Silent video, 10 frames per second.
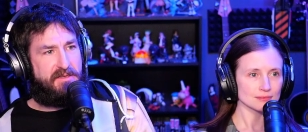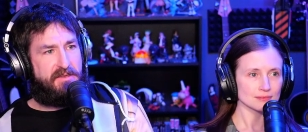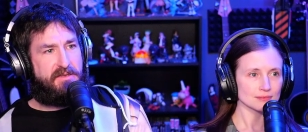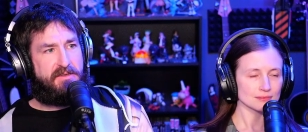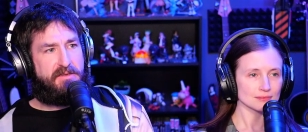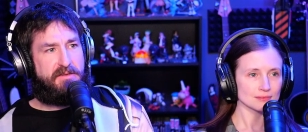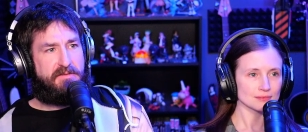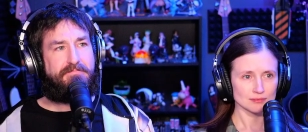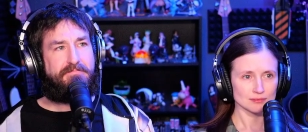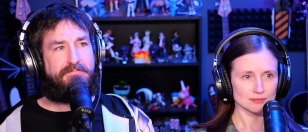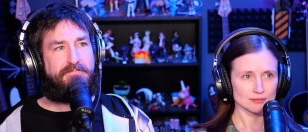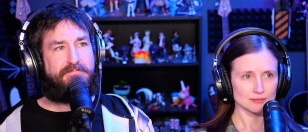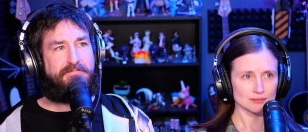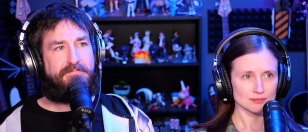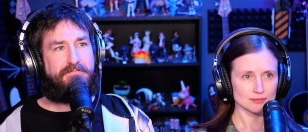
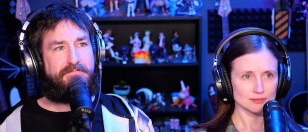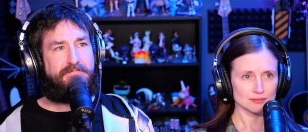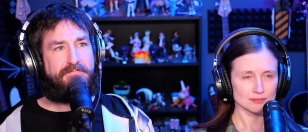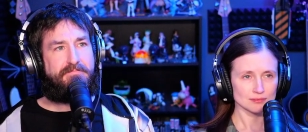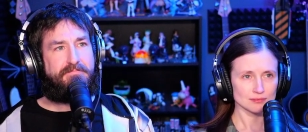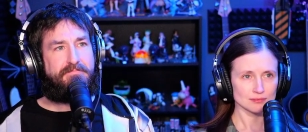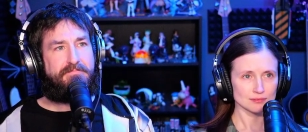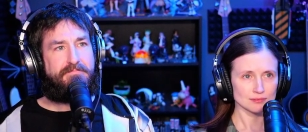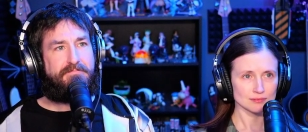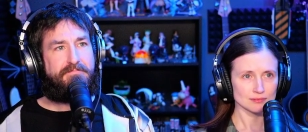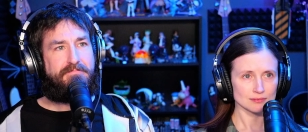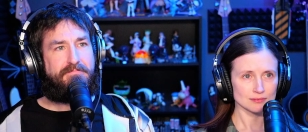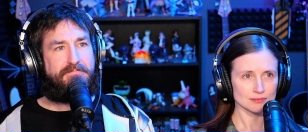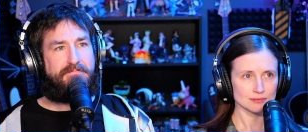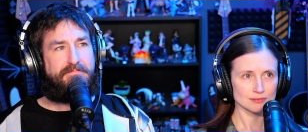
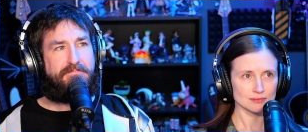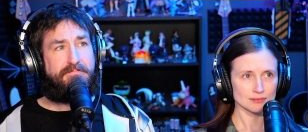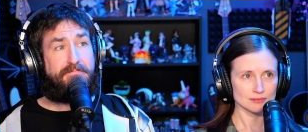Nobody speaks.